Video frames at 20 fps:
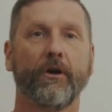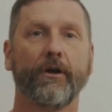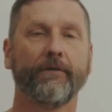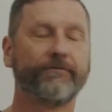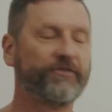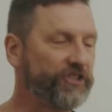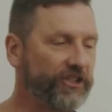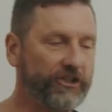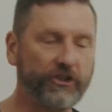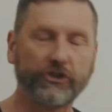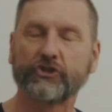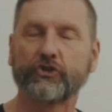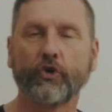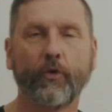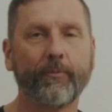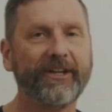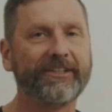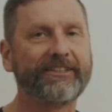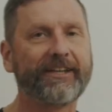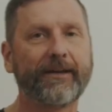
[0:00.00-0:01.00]
I've seen this
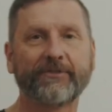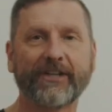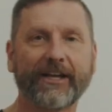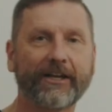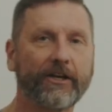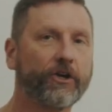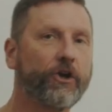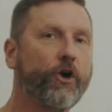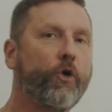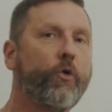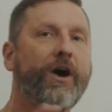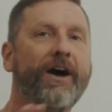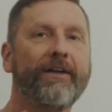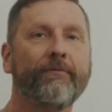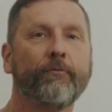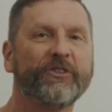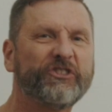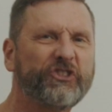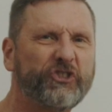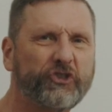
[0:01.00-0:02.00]
so many times. I could go
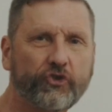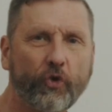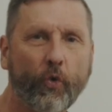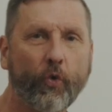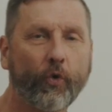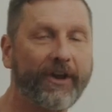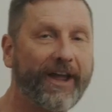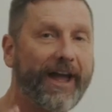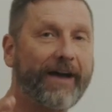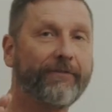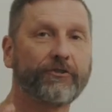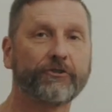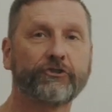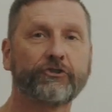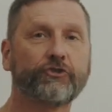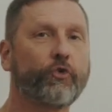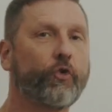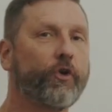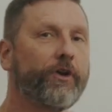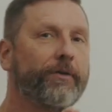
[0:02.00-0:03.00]
on with story after
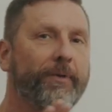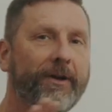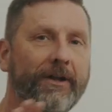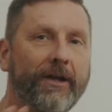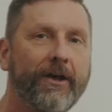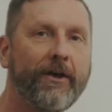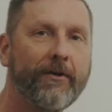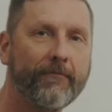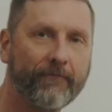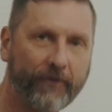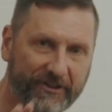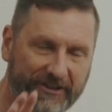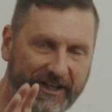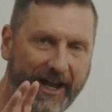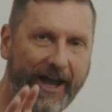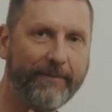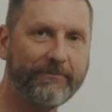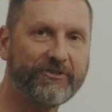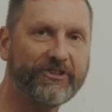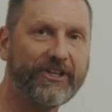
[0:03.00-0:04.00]
story, but for
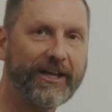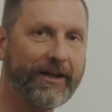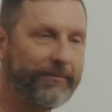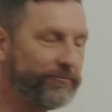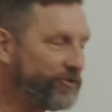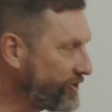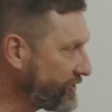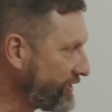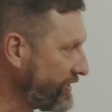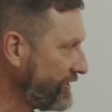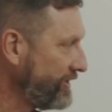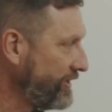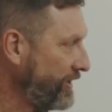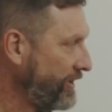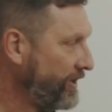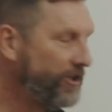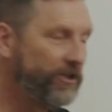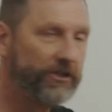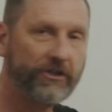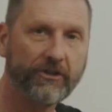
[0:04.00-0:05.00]
time's sake, I'm just going to
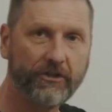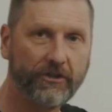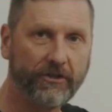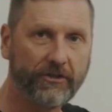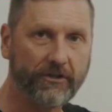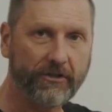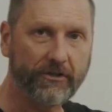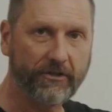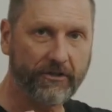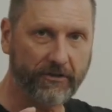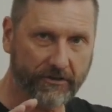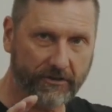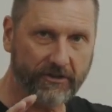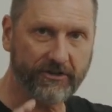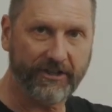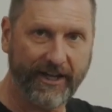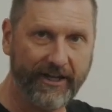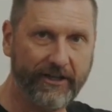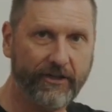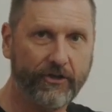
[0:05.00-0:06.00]

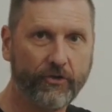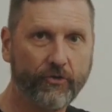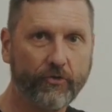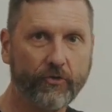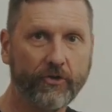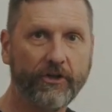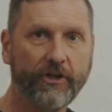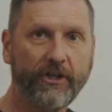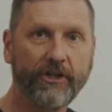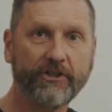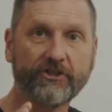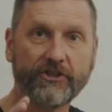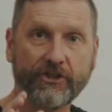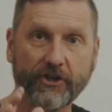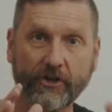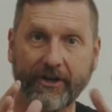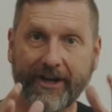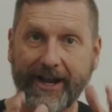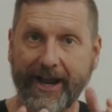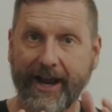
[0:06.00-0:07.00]
say to you Is
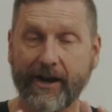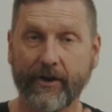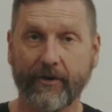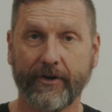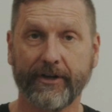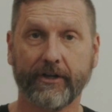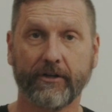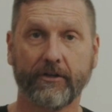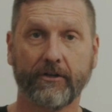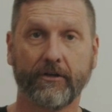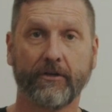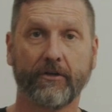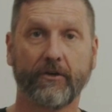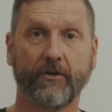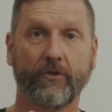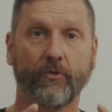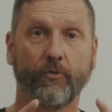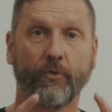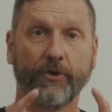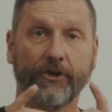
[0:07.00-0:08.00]
there an area
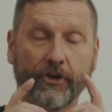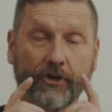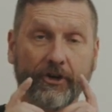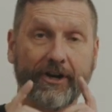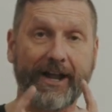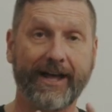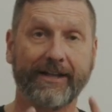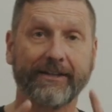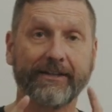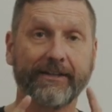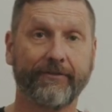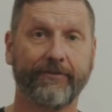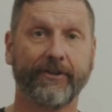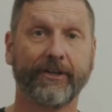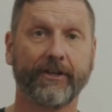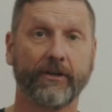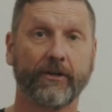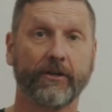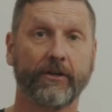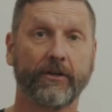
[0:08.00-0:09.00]
where you're not
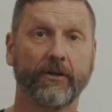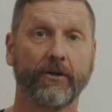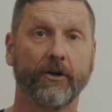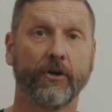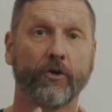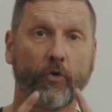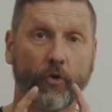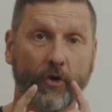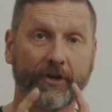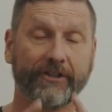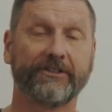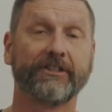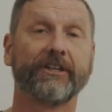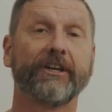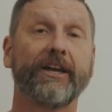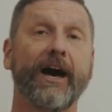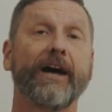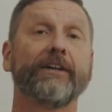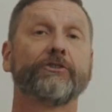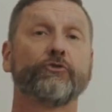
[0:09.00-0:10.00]
living according to
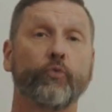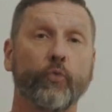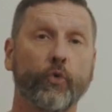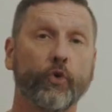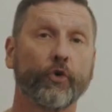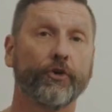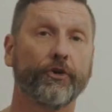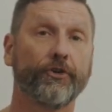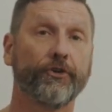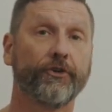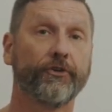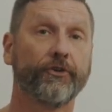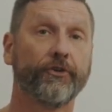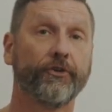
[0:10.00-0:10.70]
God's word?